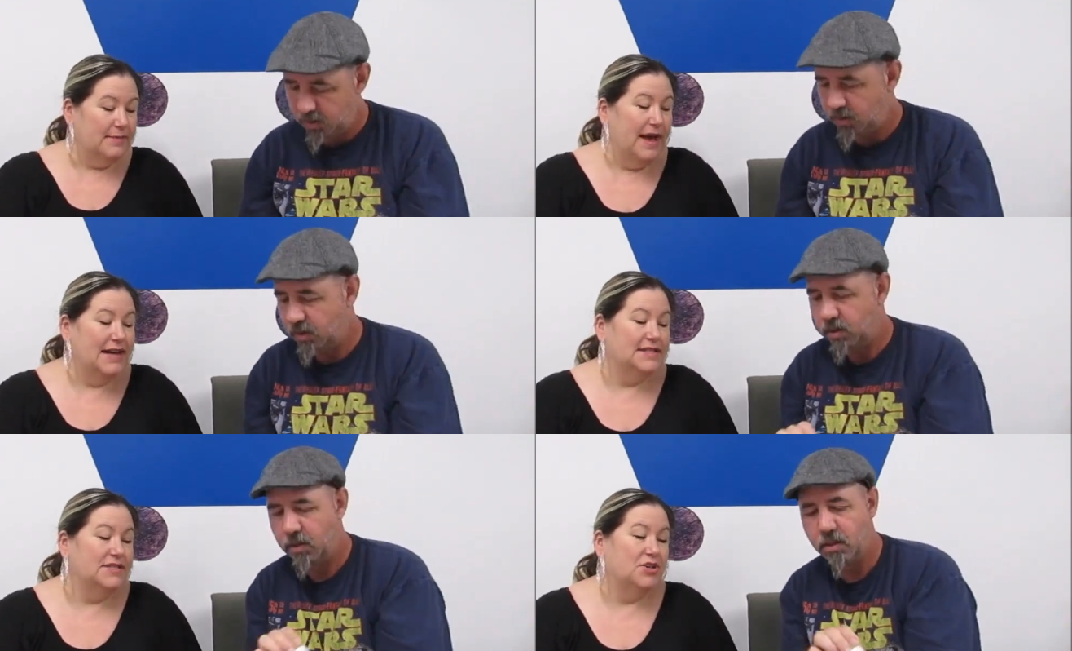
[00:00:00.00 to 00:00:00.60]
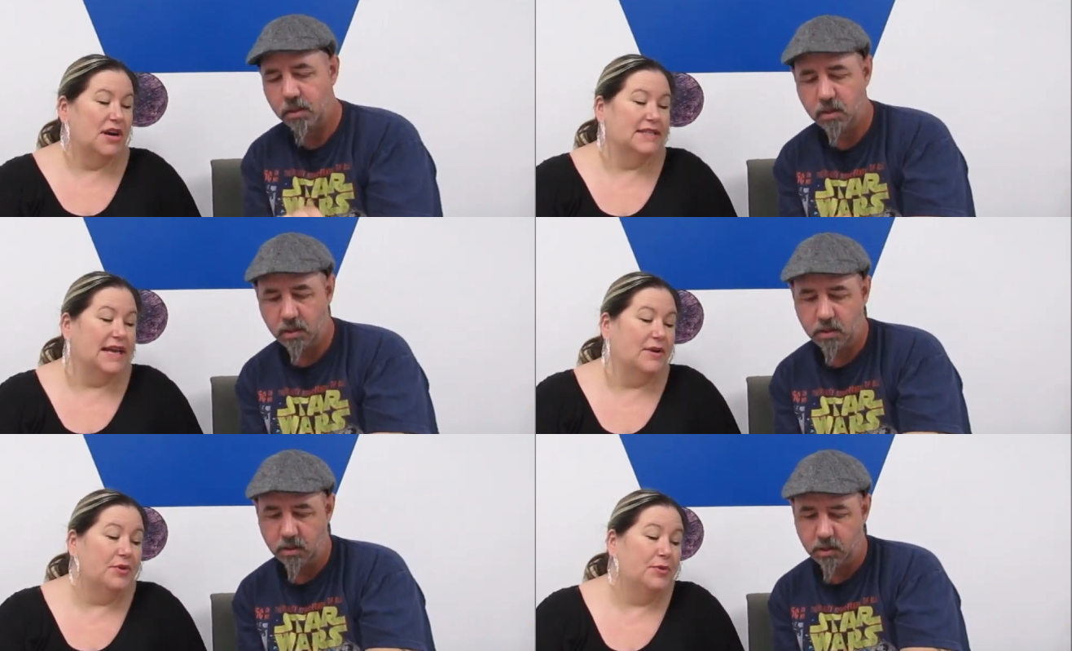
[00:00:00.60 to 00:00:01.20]
Speaker 1: a maxi dress.
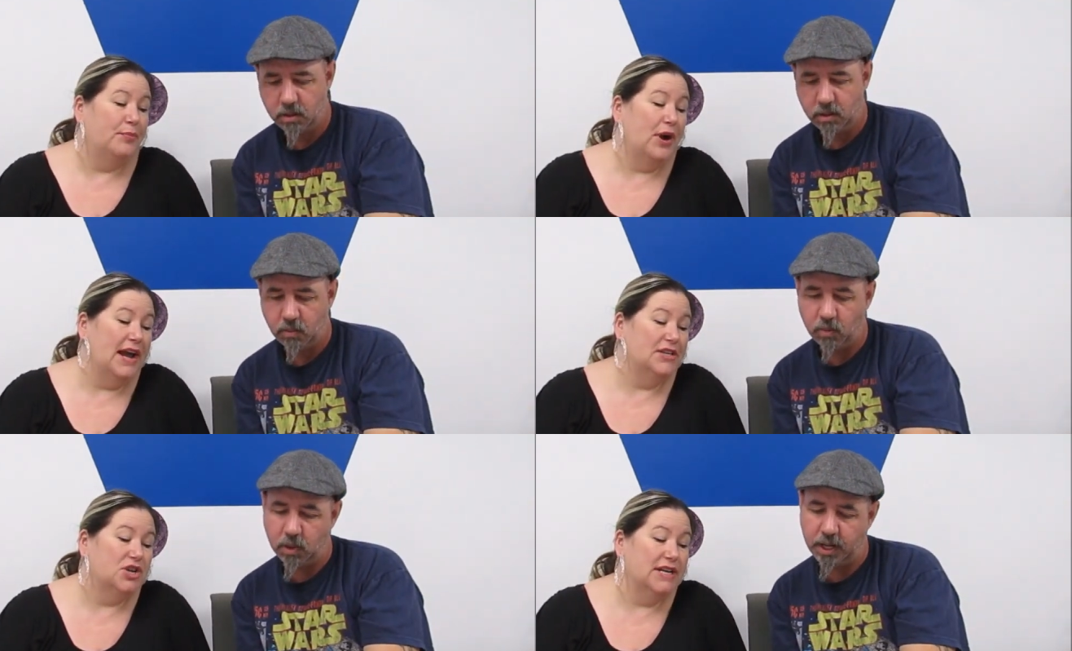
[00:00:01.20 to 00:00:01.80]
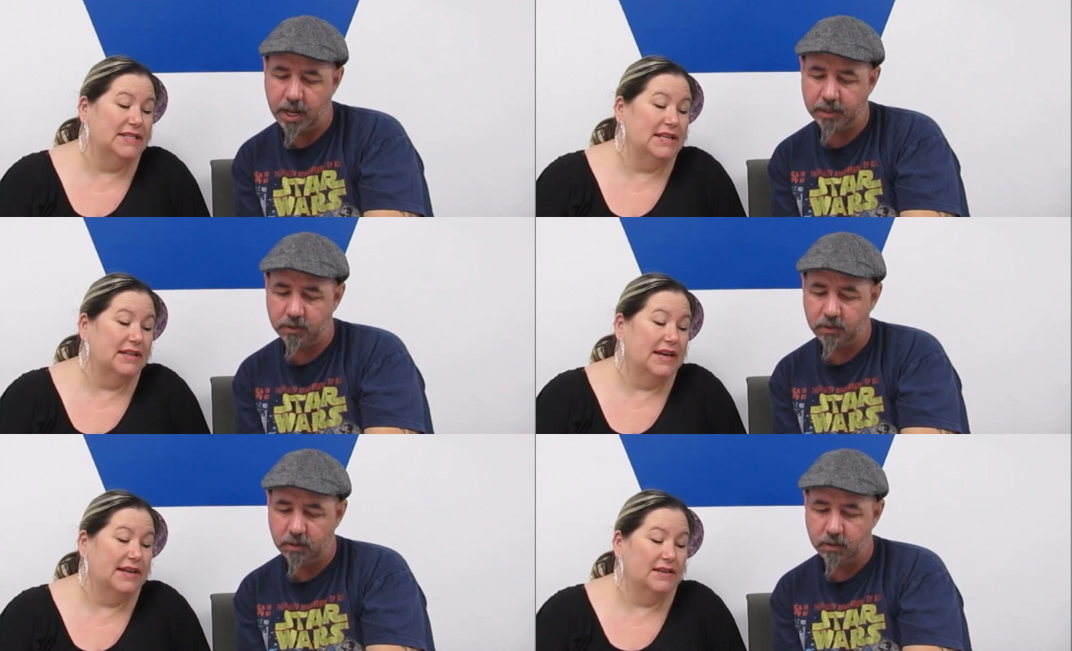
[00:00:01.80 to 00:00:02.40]
I don't know the brand. One Tracy
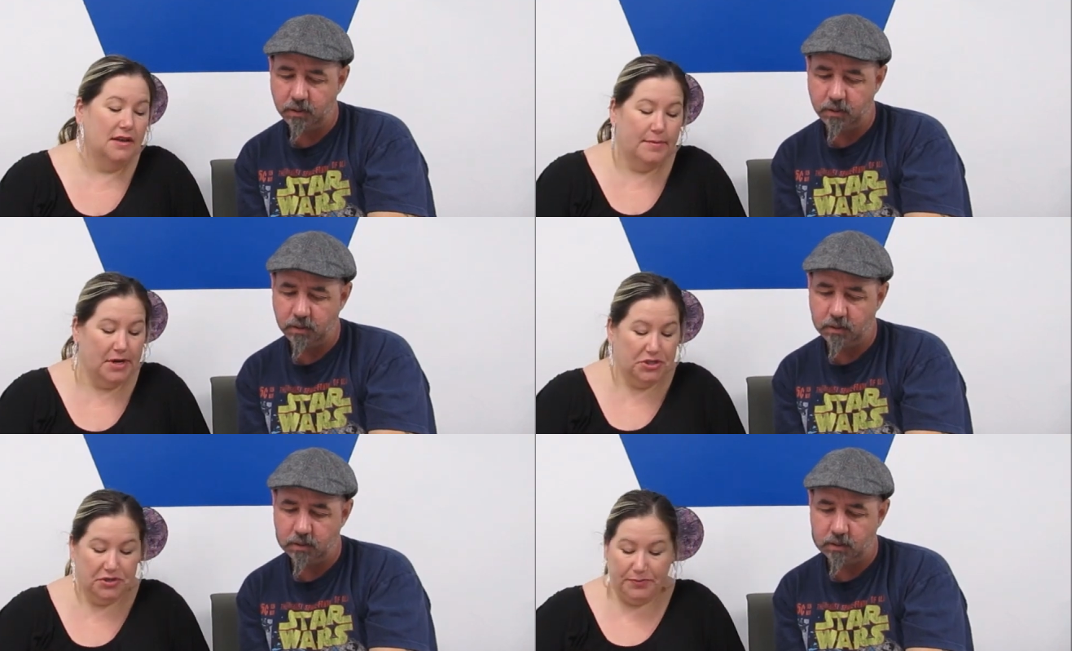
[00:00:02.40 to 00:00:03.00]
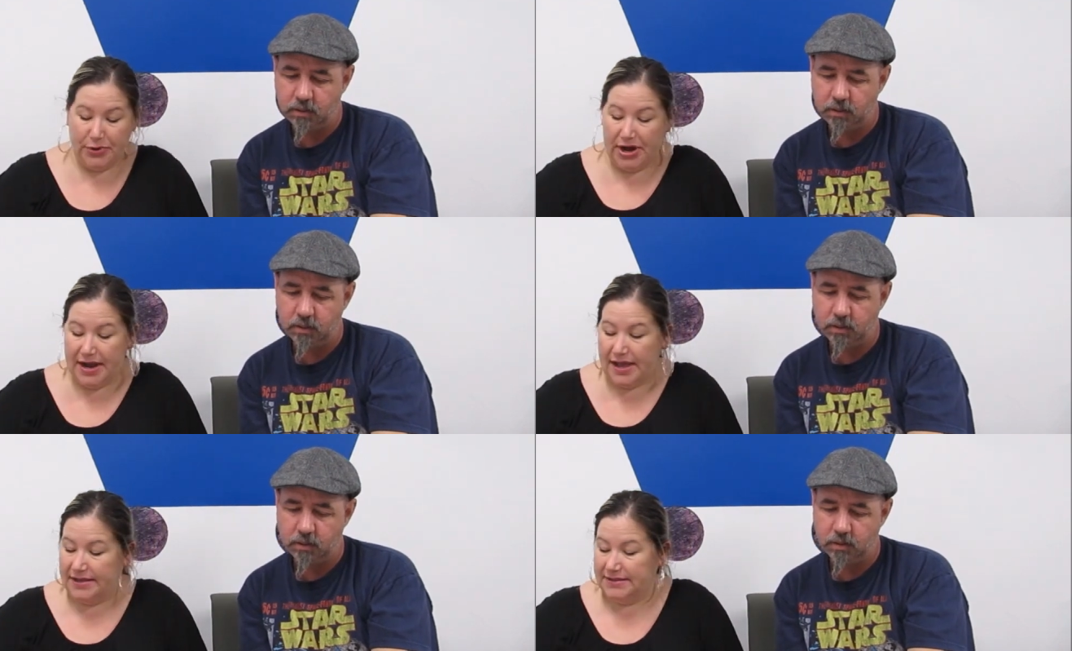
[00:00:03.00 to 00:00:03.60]
Lynn. I'm not sure the
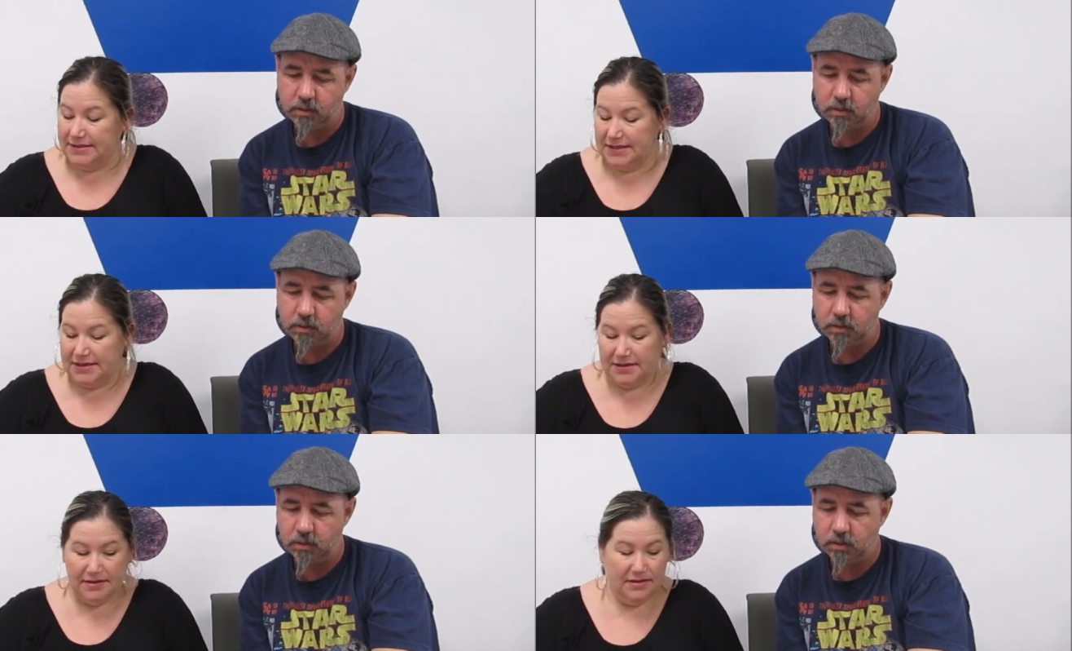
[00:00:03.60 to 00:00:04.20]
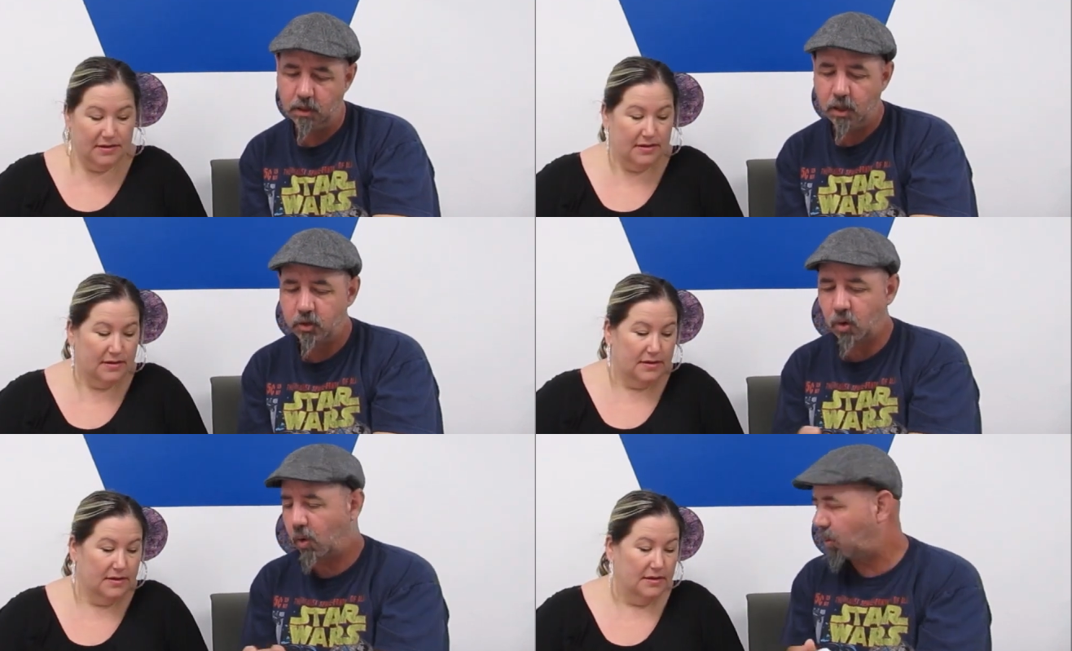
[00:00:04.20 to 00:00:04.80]
brand.
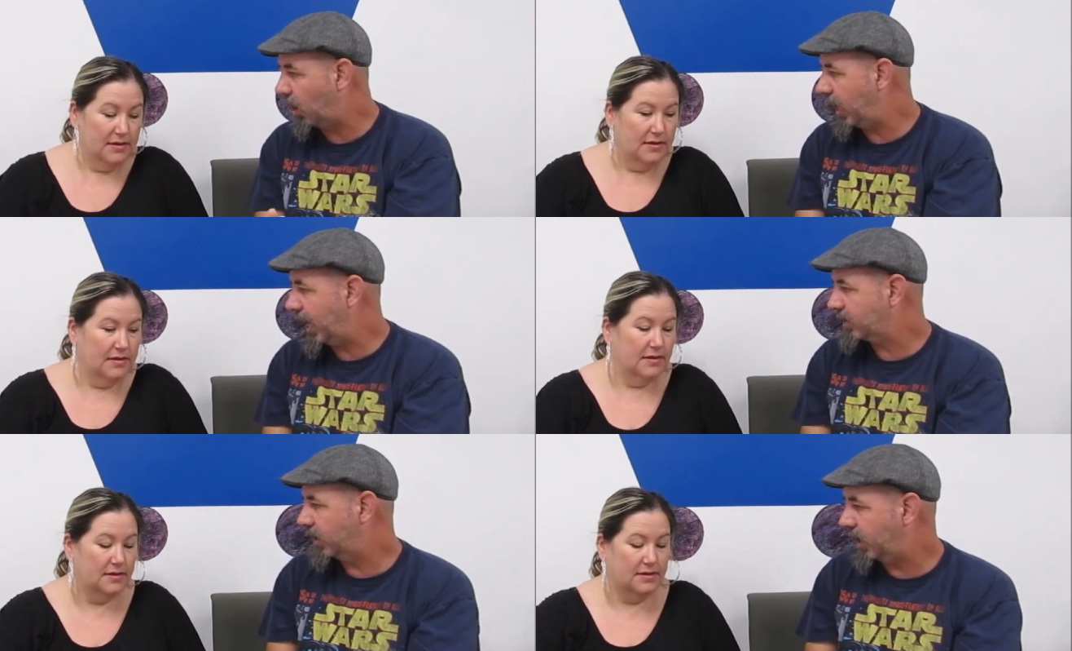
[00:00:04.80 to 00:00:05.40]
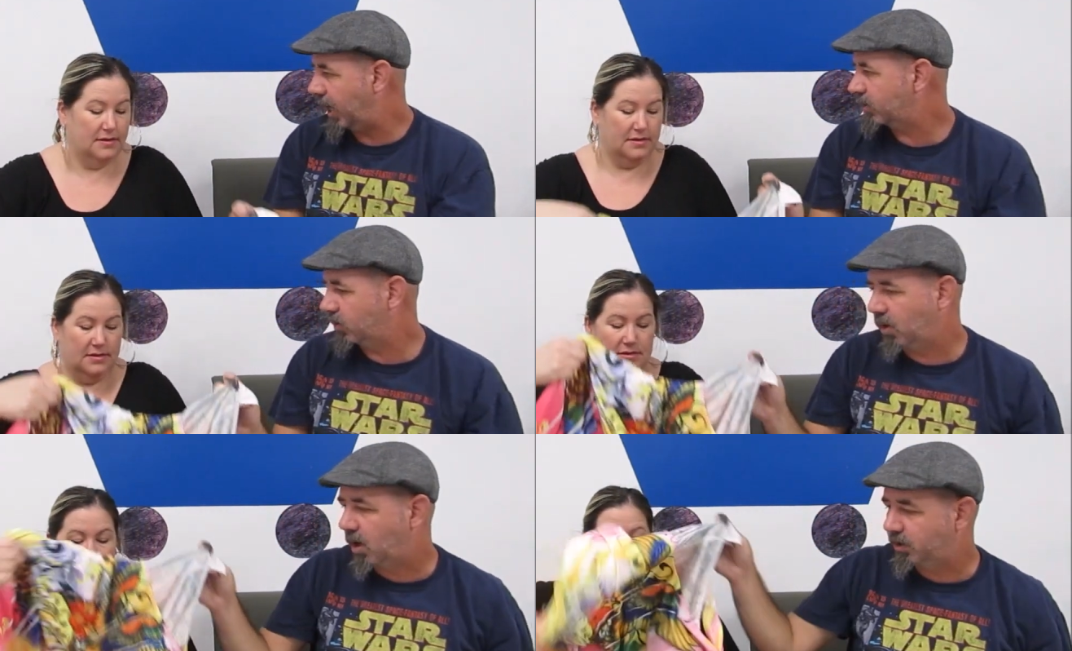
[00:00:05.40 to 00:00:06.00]
Speaker 2: So a one X and an
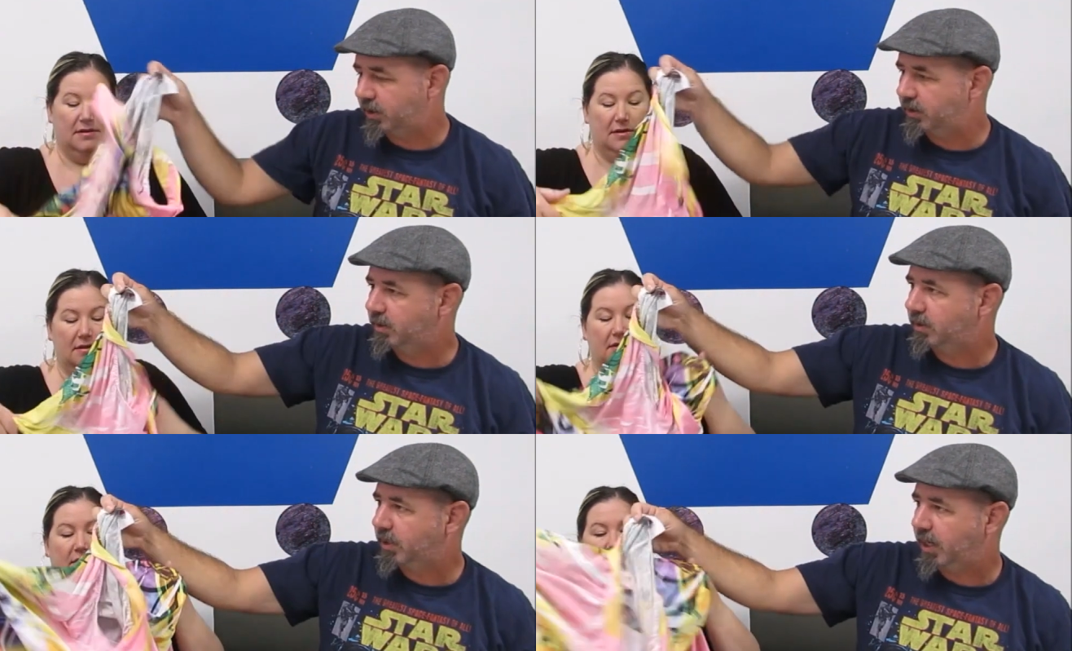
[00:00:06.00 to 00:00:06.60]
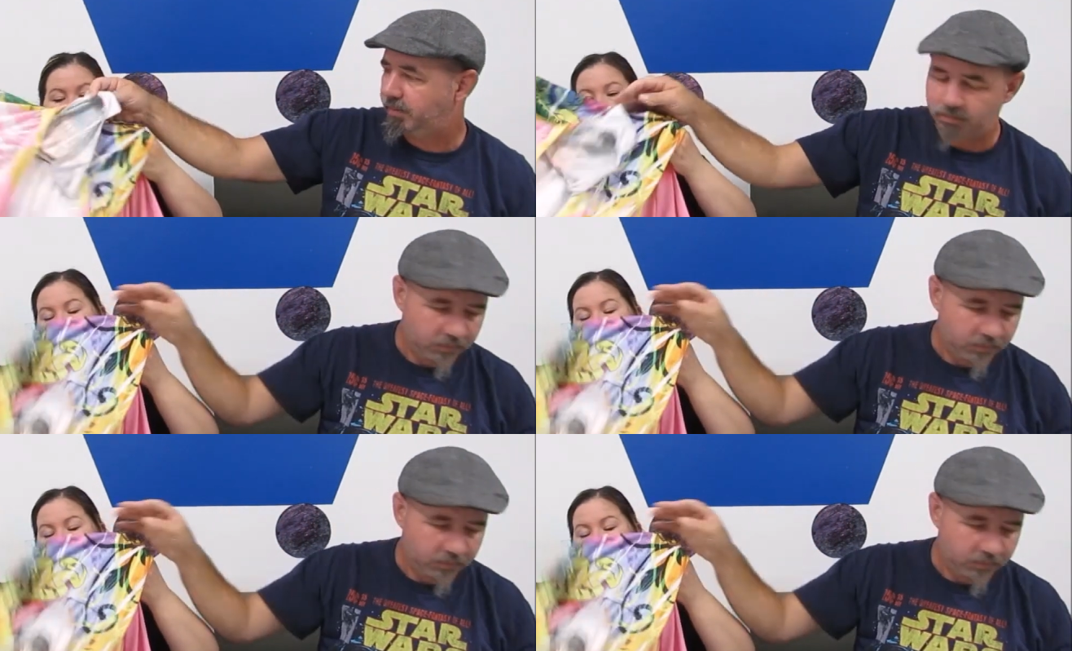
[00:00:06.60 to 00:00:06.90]
extra large isn't the same.